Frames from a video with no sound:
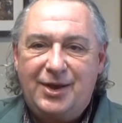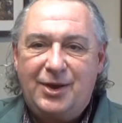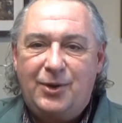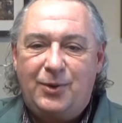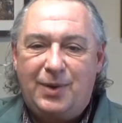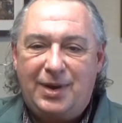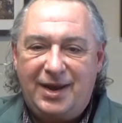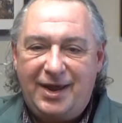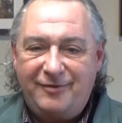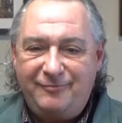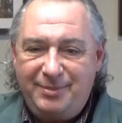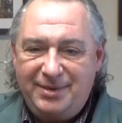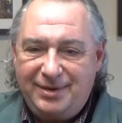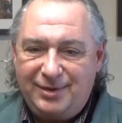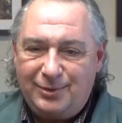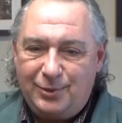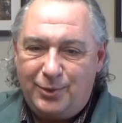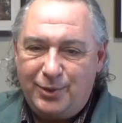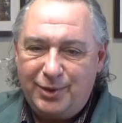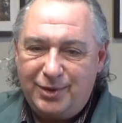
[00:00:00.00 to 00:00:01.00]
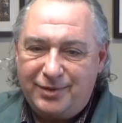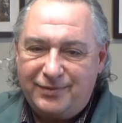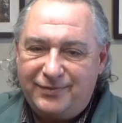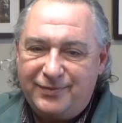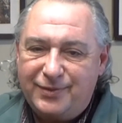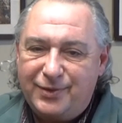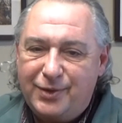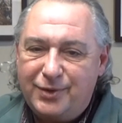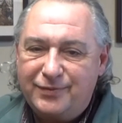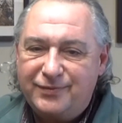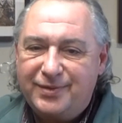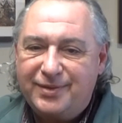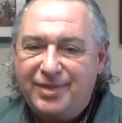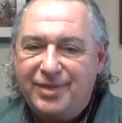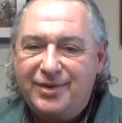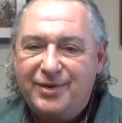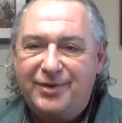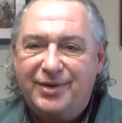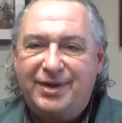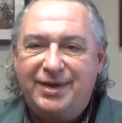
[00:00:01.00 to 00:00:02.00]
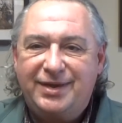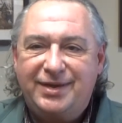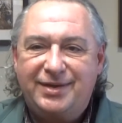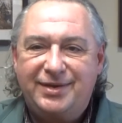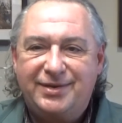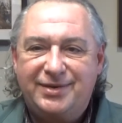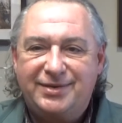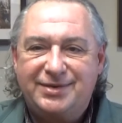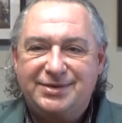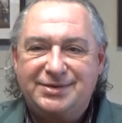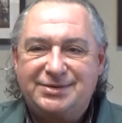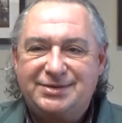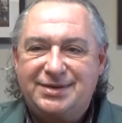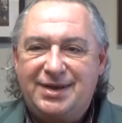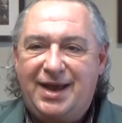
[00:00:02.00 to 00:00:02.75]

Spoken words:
While I've been a lawyer for over 30 years,